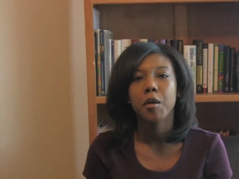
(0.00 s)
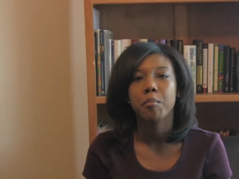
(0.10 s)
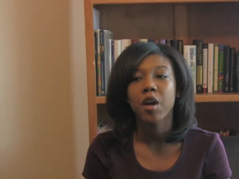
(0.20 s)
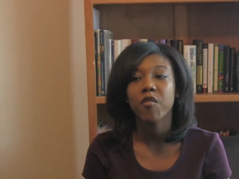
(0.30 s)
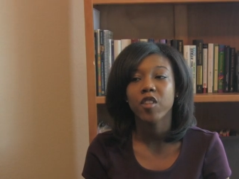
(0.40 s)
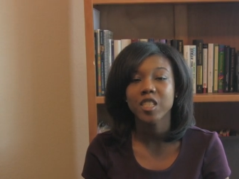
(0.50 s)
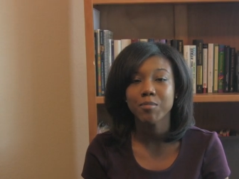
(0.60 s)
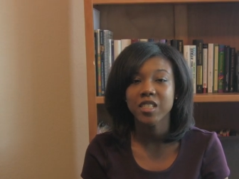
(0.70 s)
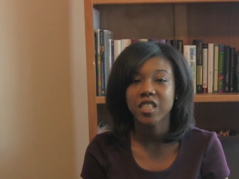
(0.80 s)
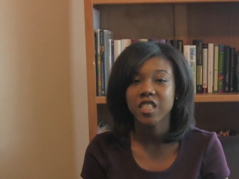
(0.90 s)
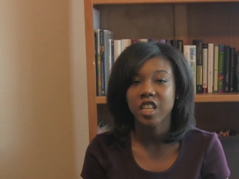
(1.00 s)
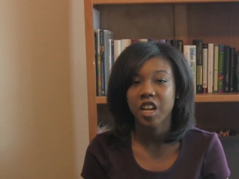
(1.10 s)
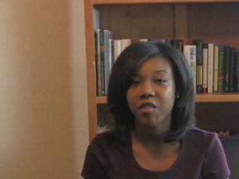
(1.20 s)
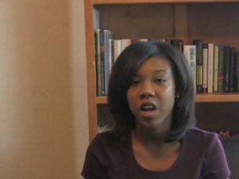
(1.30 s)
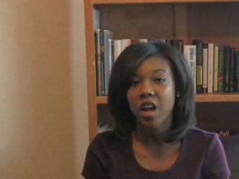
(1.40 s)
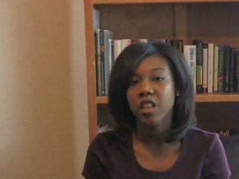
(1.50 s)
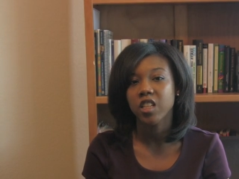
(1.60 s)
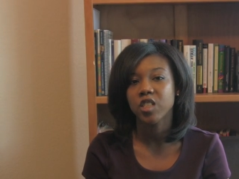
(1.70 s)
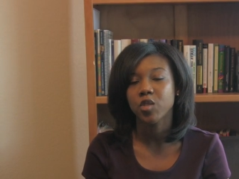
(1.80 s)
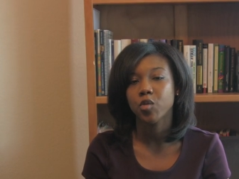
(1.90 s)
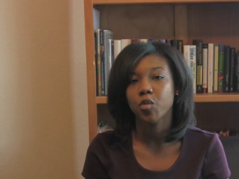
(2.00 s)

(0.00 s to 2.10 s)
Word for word: My first position out of college